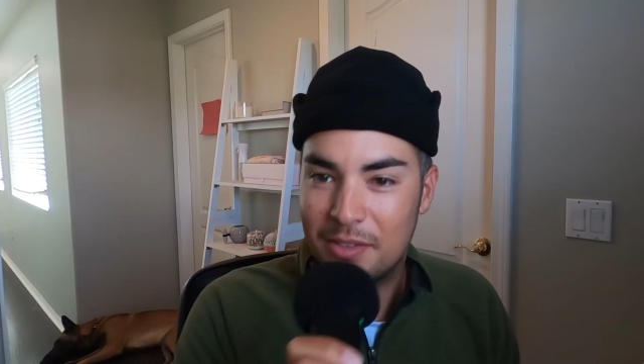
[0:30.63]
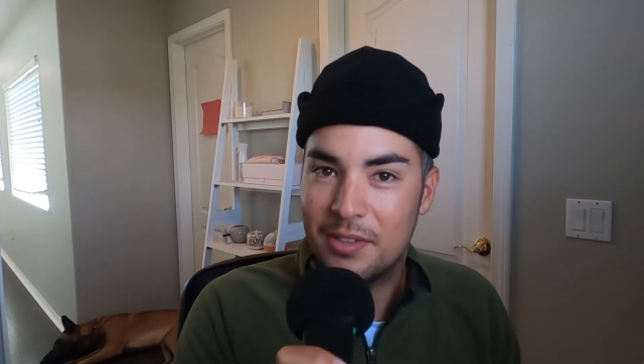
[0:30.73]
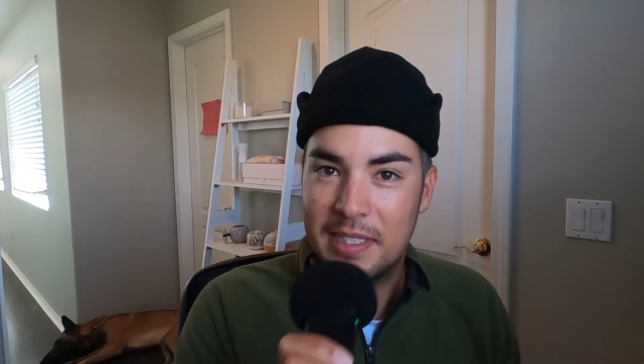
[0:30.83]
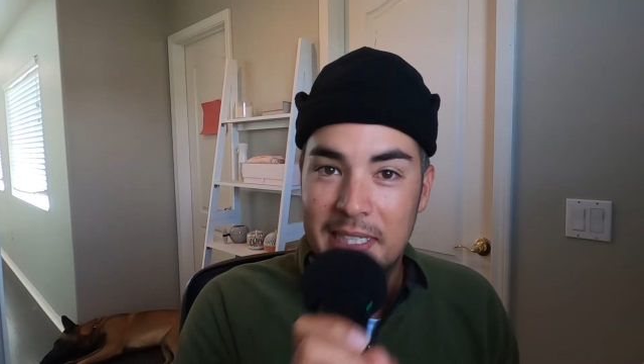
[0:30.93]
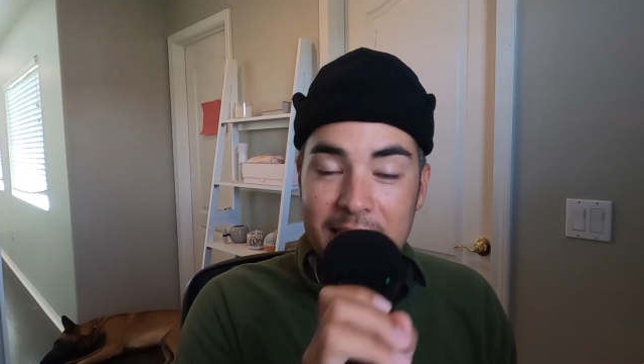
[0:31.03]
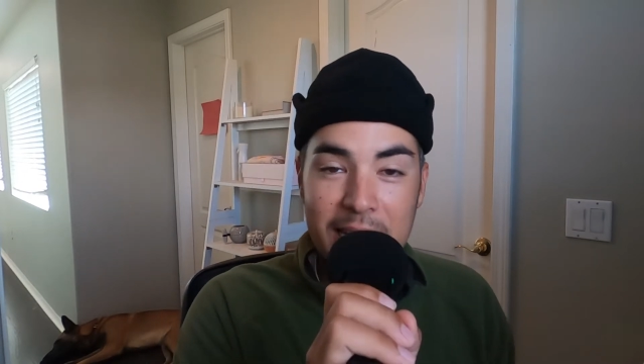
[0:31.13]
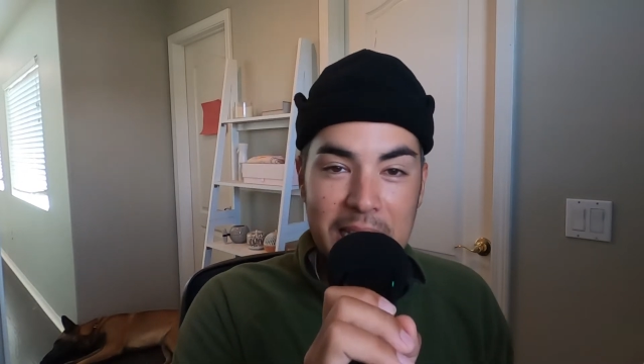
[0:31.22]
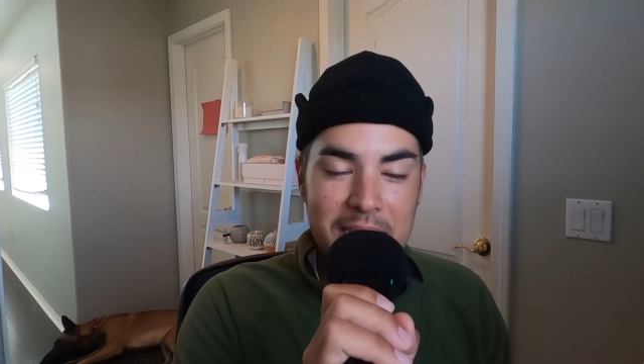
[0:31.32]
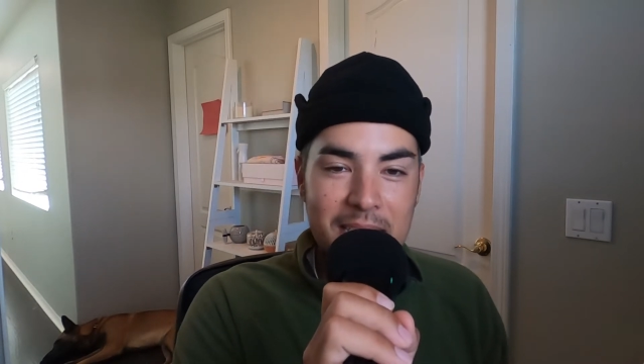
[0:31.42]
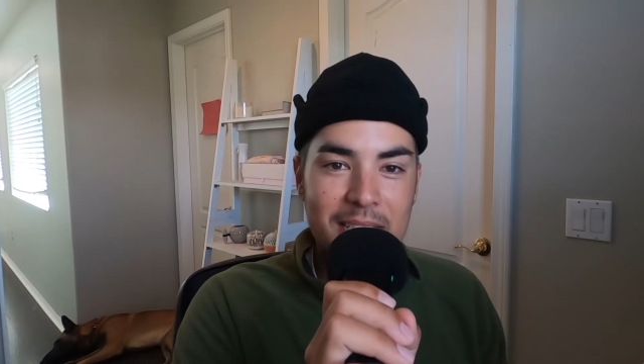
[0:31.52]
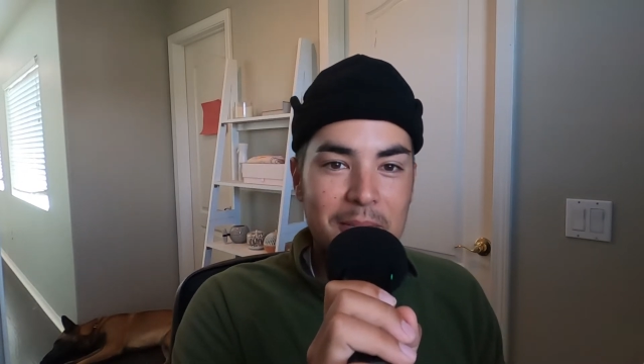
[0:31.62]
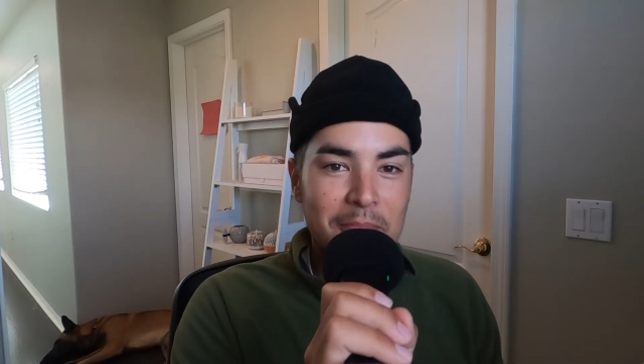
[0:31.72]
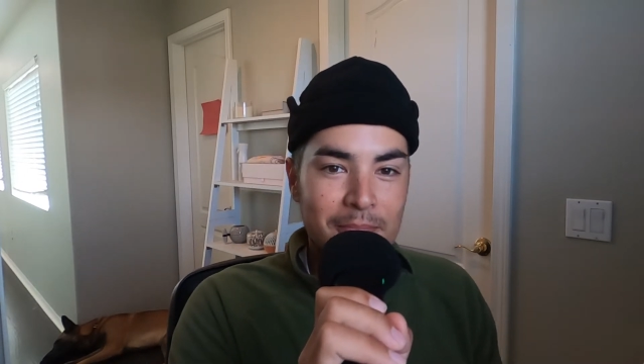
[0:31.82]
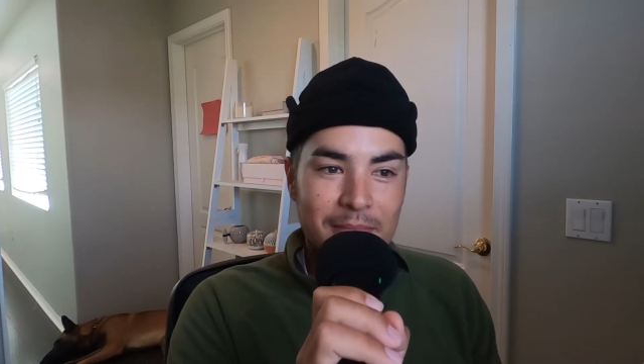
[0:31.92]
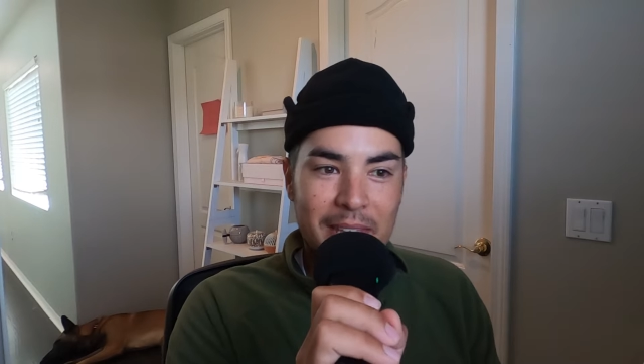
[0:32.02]
13 days
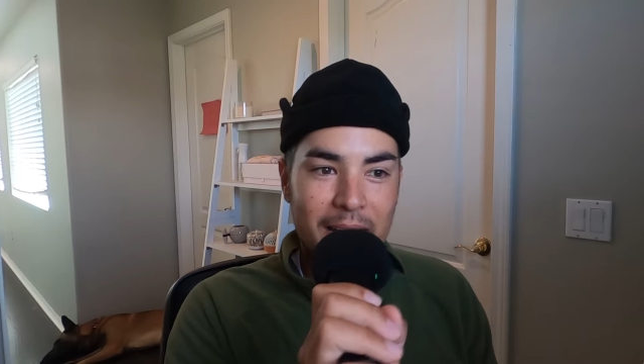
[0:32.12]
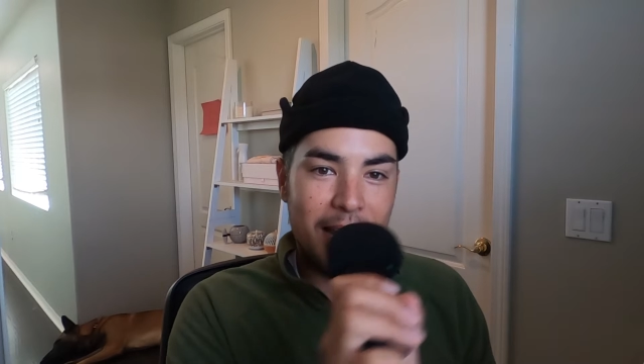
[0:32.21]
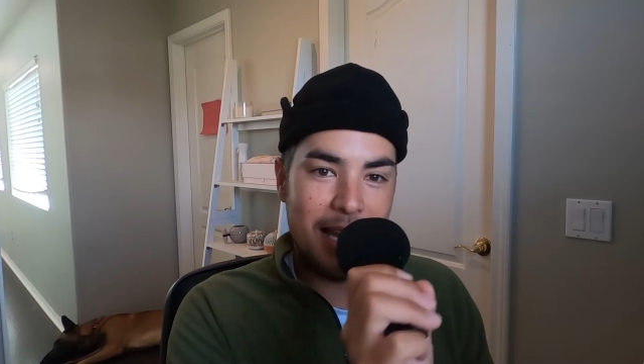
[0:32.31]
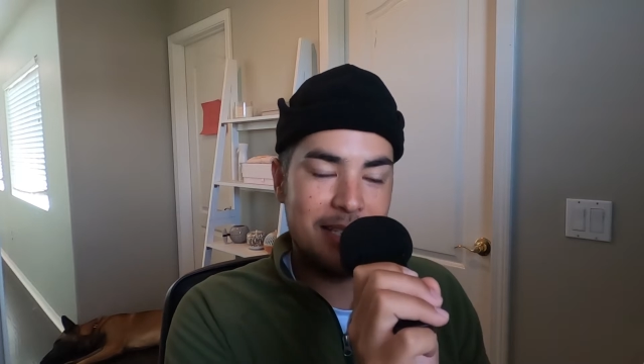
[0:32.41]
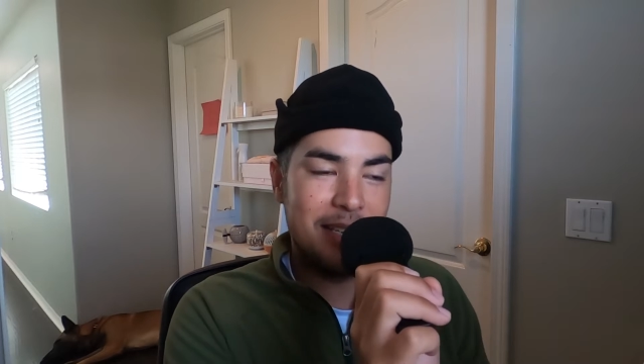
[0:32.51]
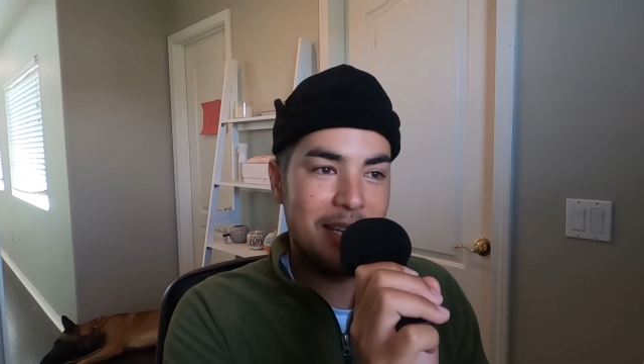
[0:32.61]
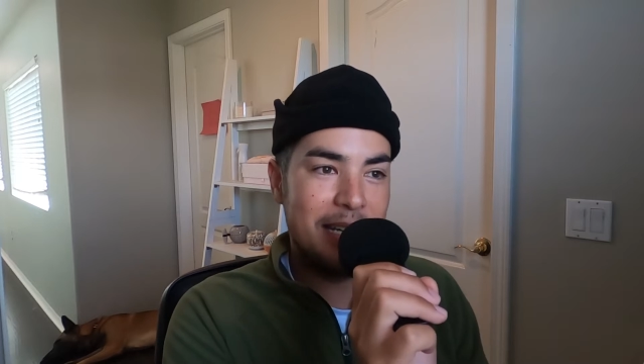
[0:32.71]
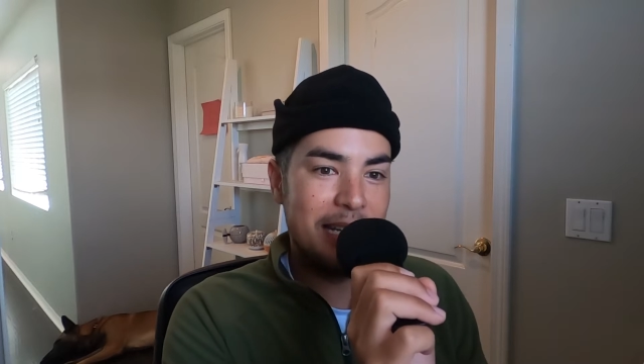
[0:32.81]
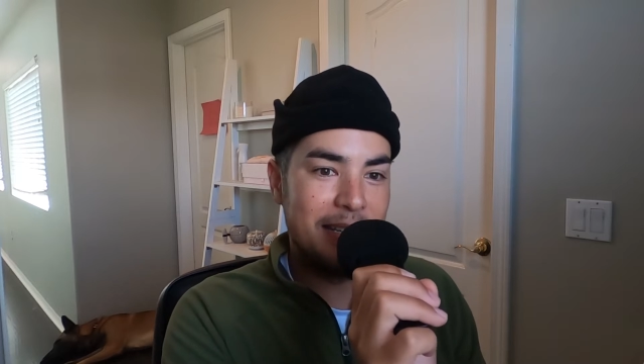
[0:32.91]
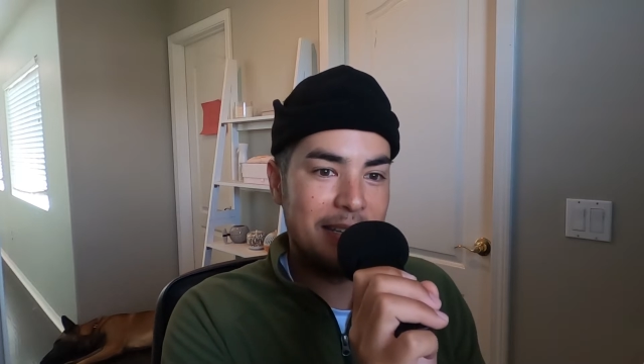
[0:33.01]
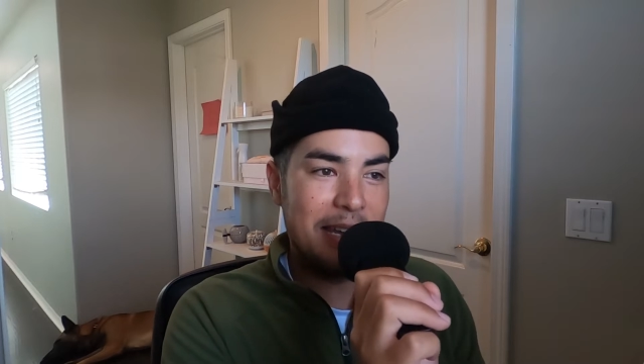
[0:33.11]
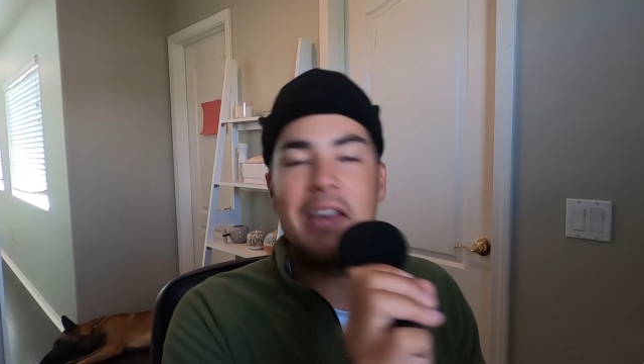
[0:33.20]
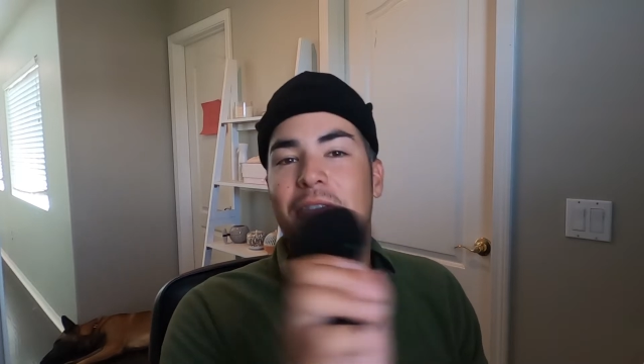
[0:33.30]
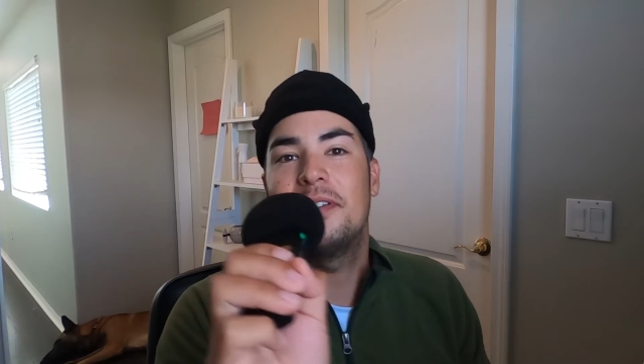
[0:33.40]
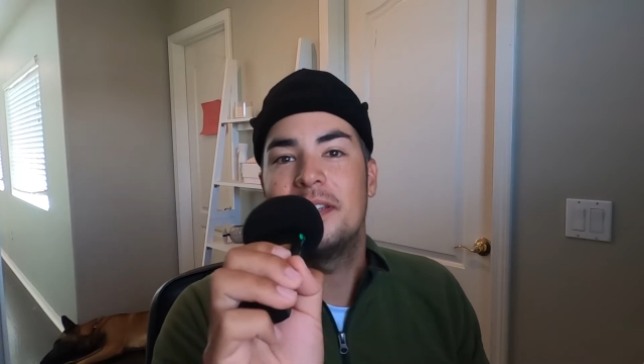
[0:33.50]
that I said,
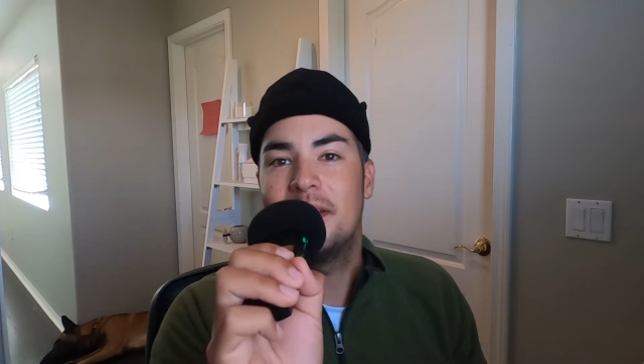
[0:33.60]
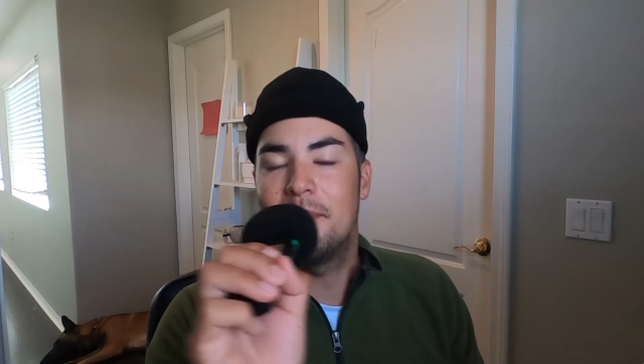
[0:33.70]
F it.